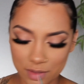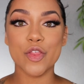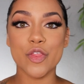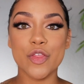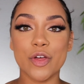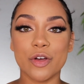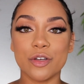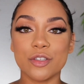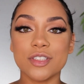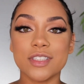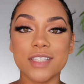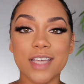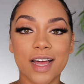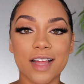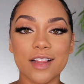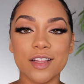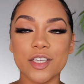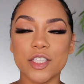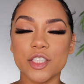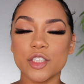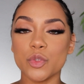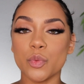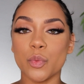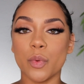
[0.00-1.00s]
Those
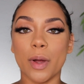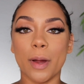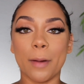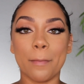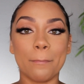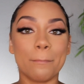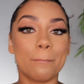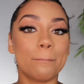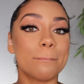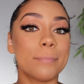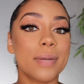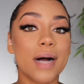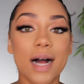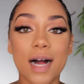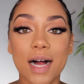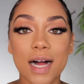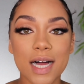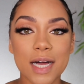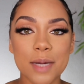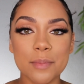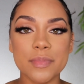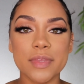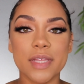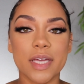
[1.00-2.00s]
colors were bomb.